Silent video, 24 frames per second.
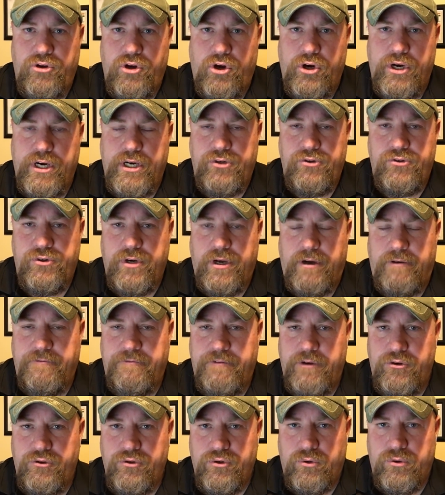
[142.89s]
Turkish
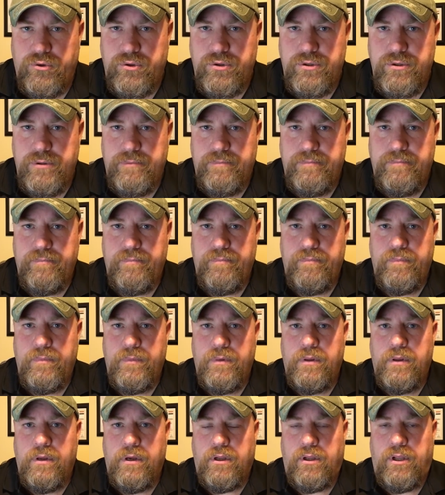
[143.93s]
officials
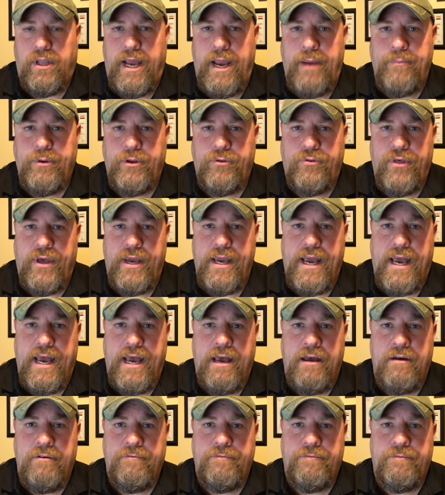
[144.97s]
claim that they
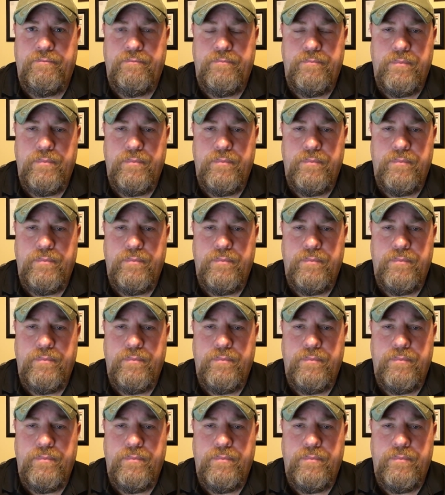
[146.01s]
have